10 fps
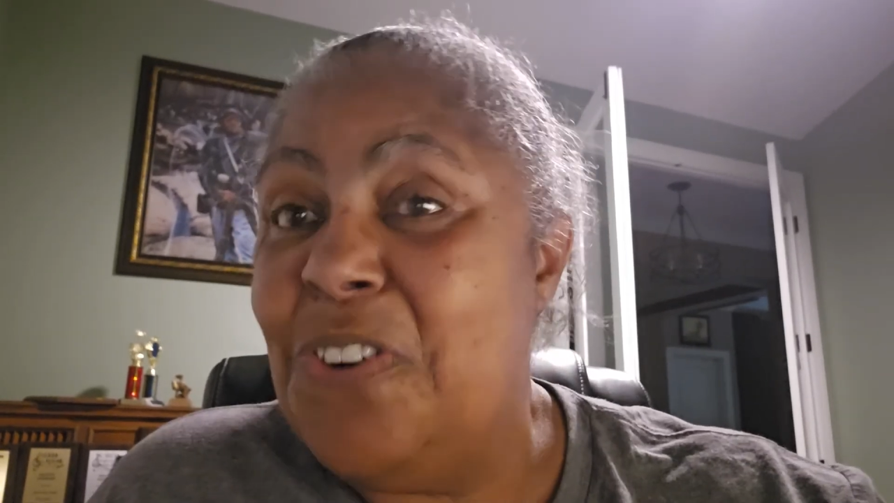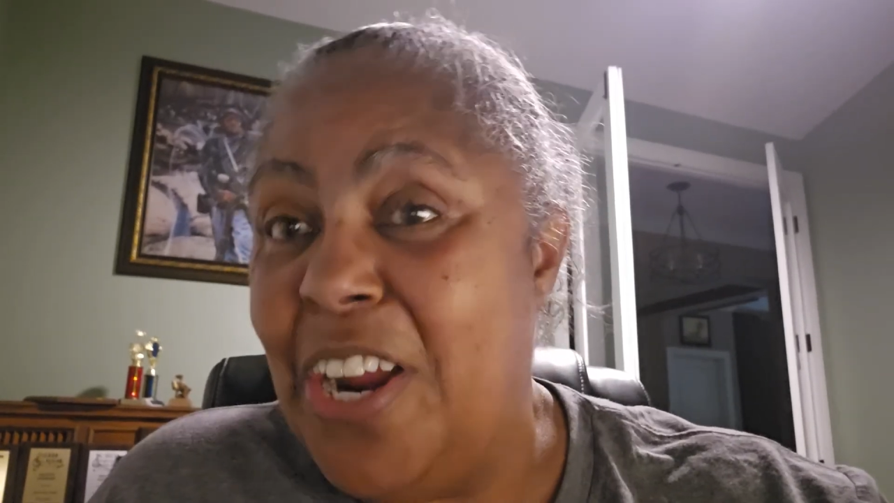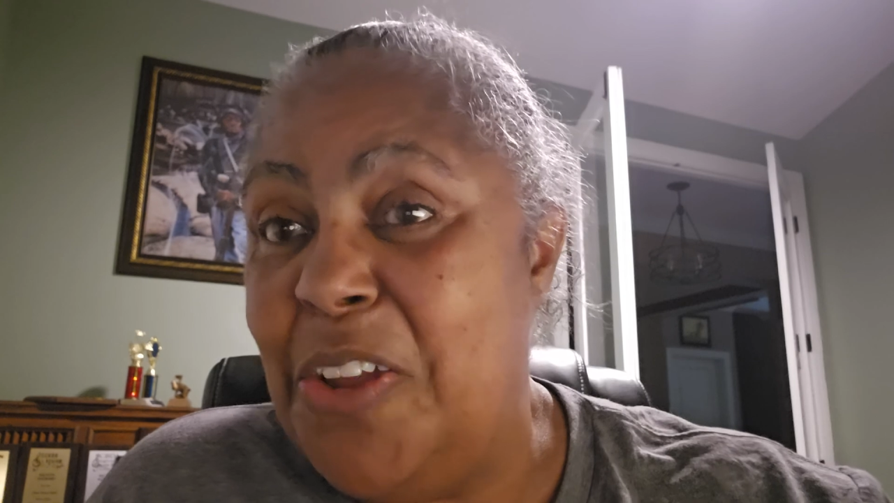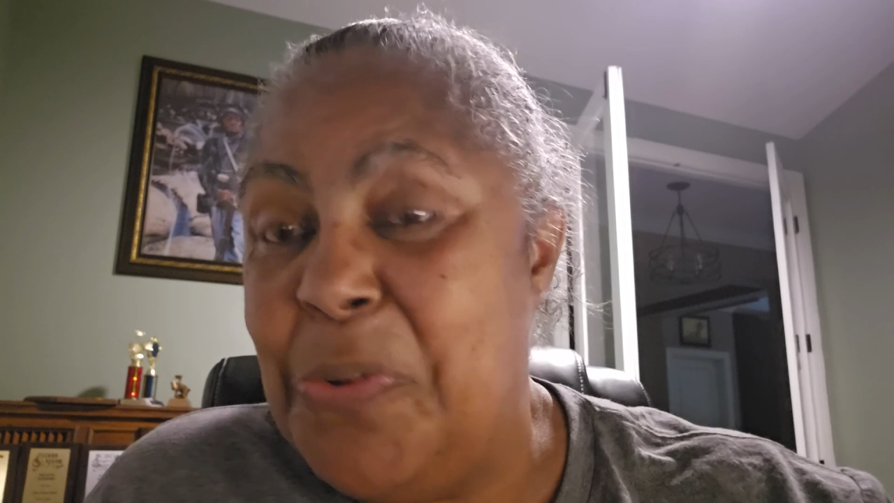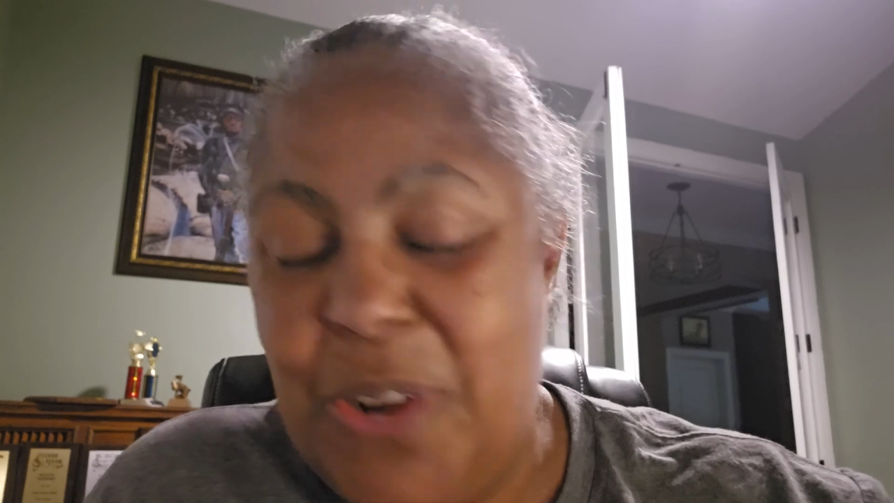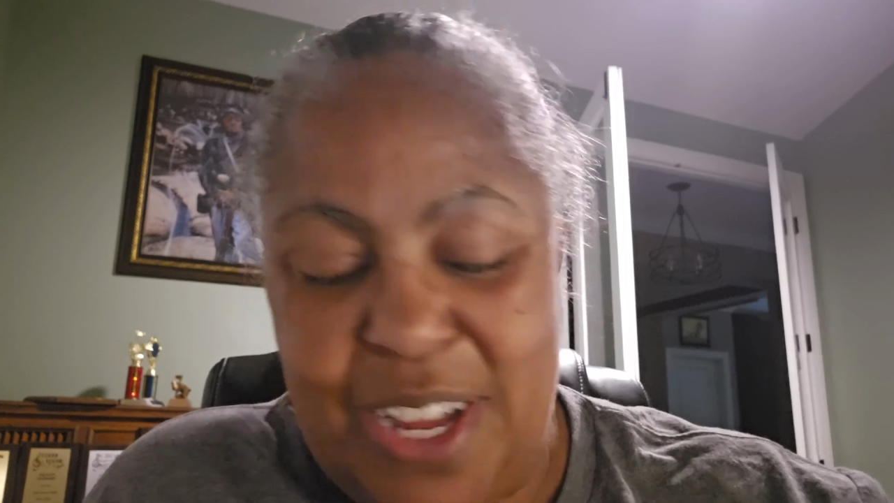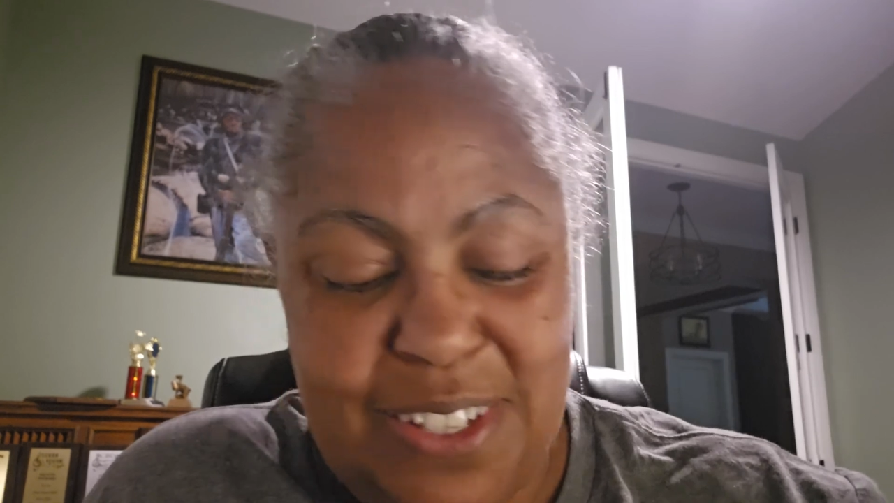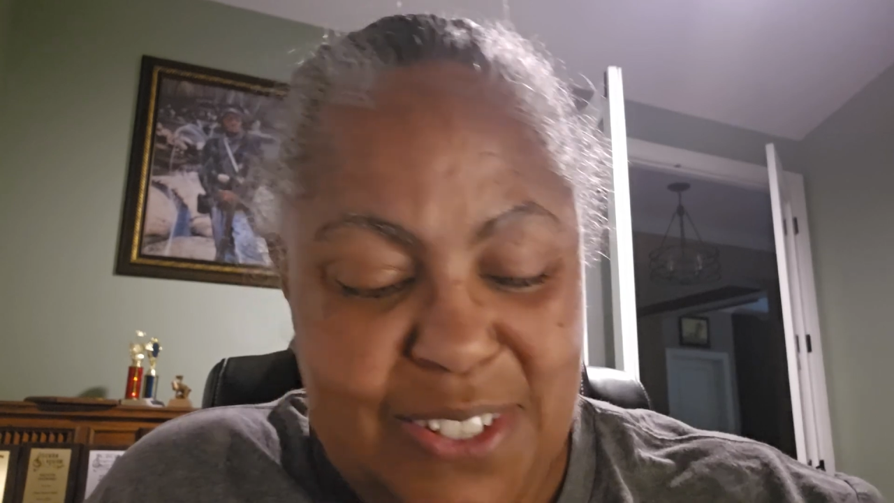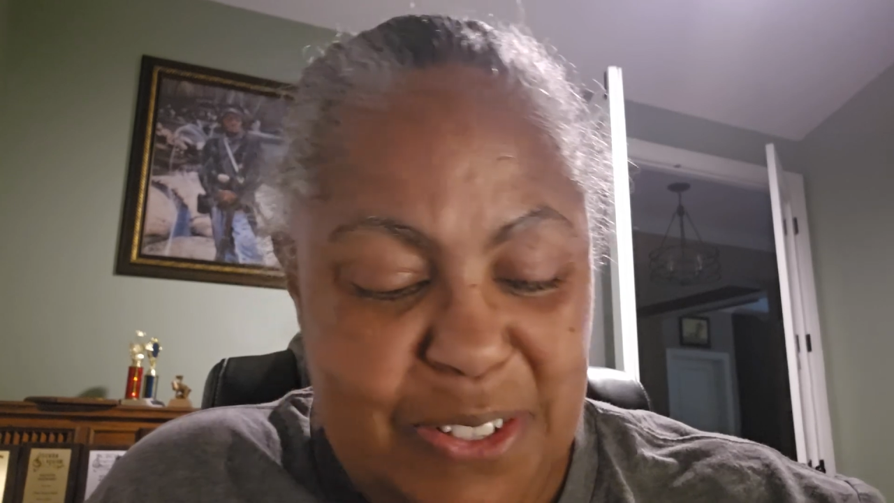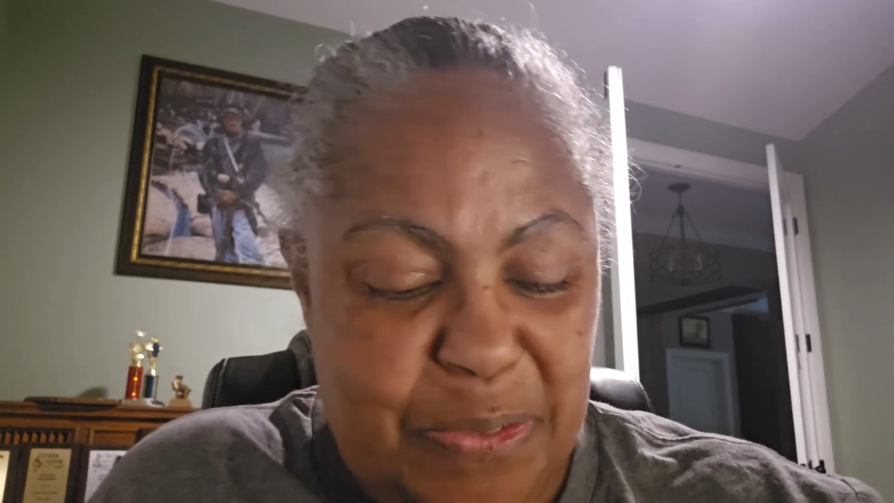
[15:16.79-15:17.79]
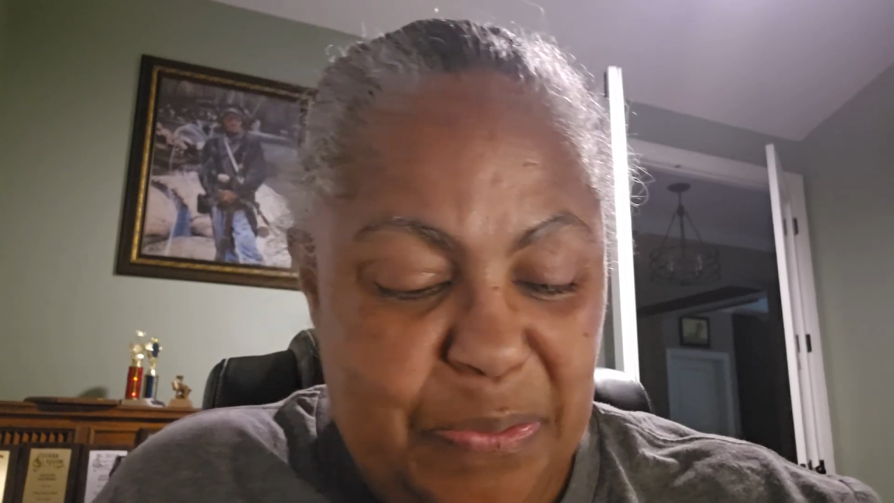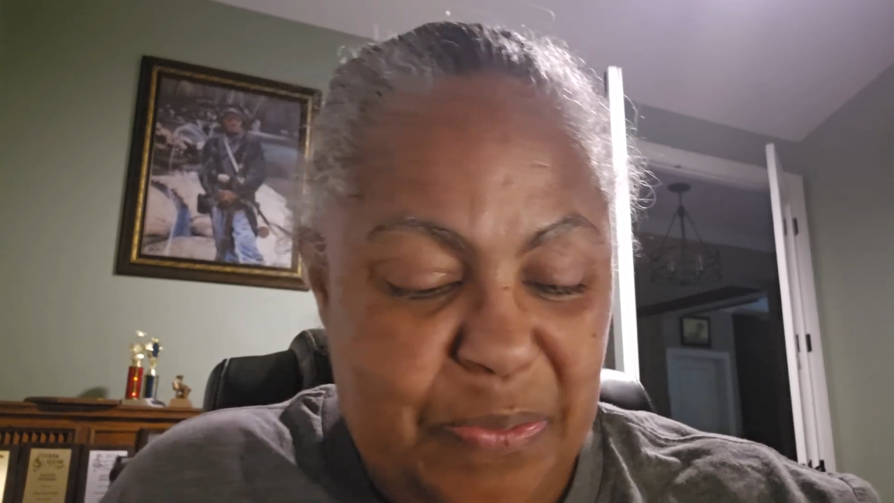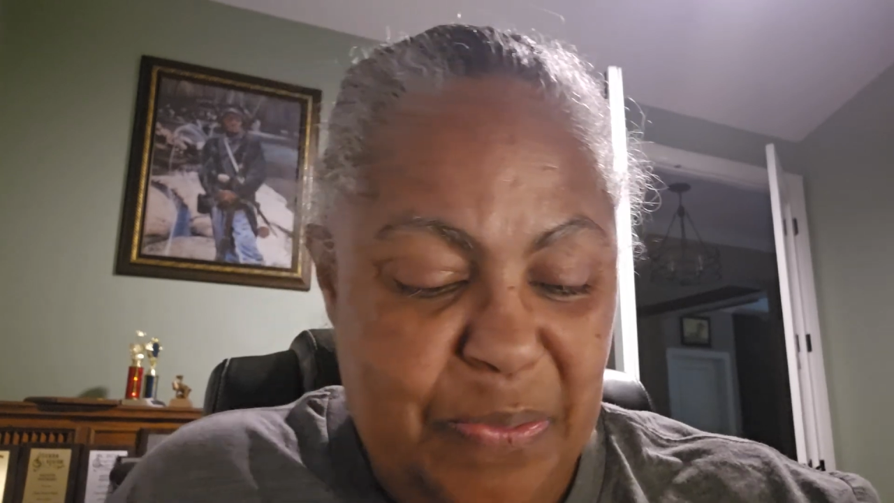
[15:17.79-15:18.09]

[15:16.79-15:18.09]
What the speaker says: Frank West.